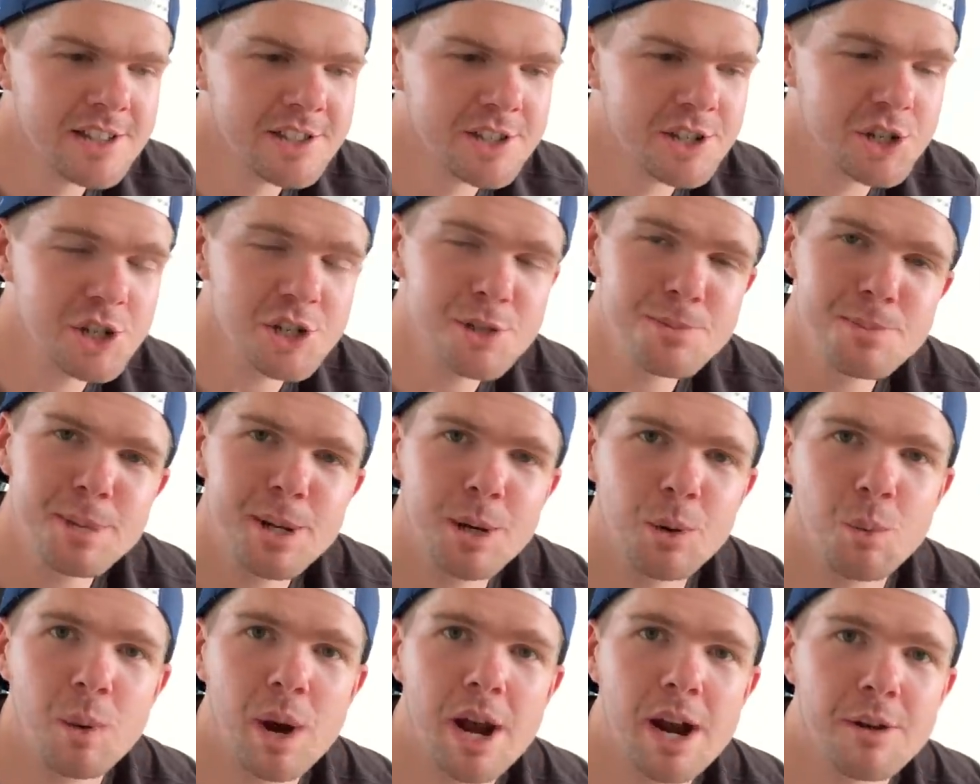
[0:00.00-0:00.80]
to just be
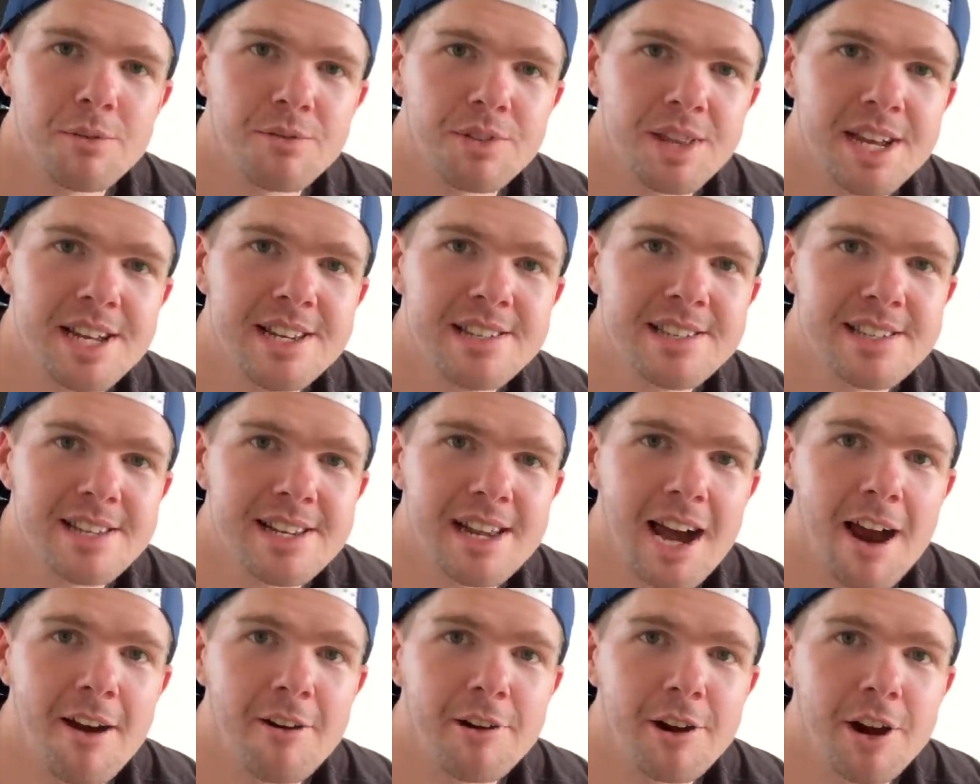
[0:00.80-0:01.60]
aware of these
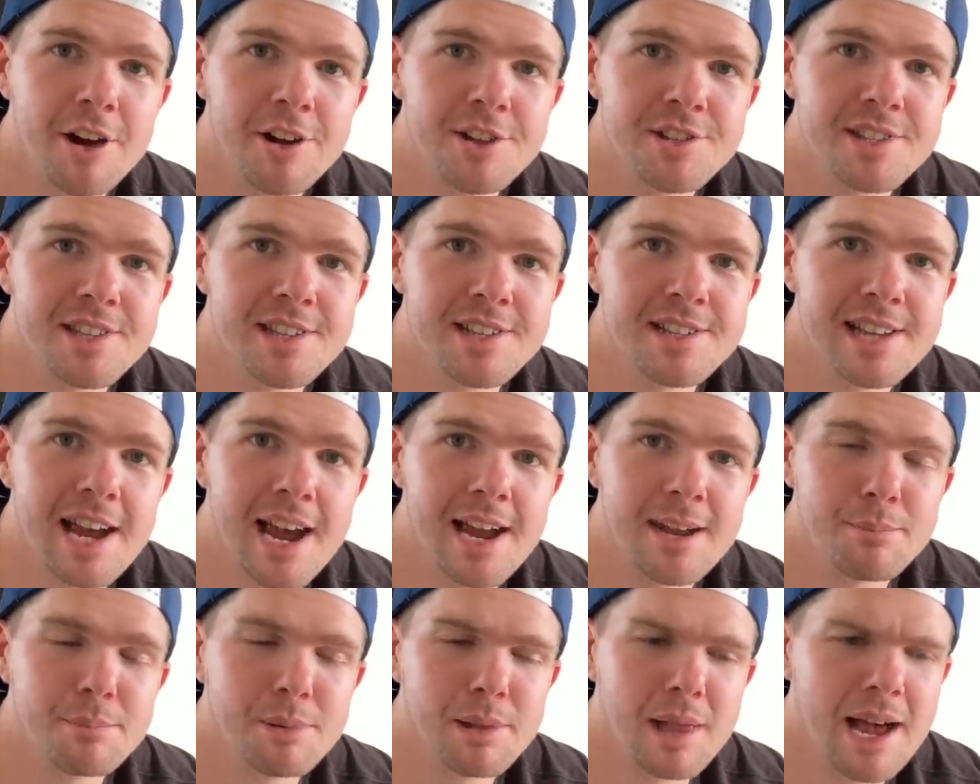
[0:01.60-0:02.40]
scenarios that
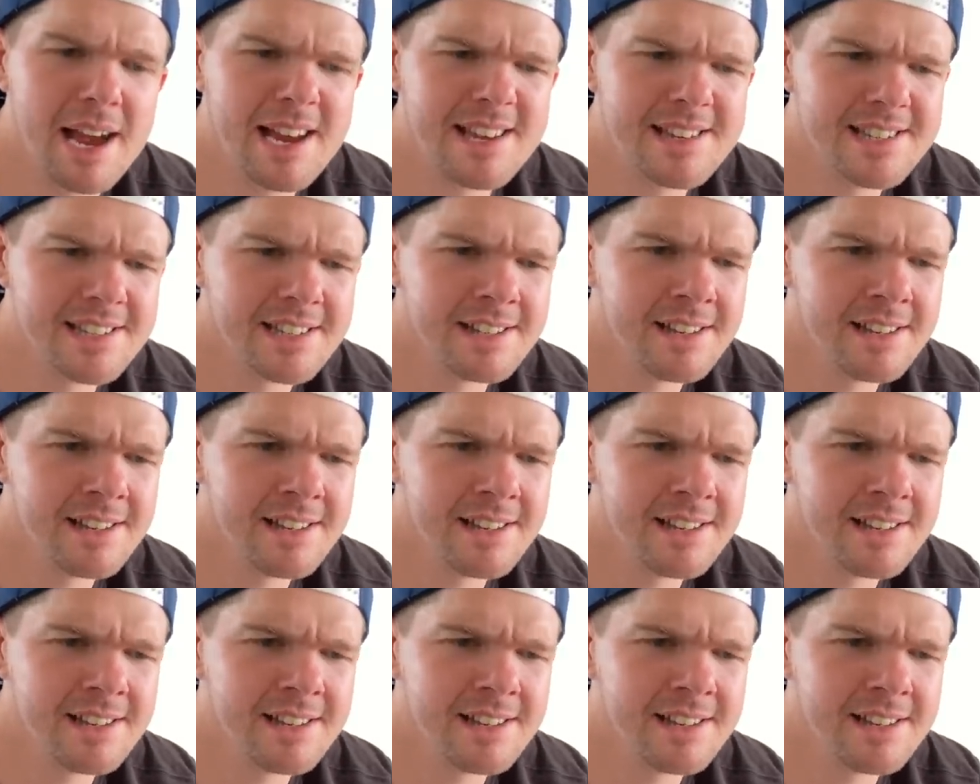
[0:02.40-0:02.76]
take place.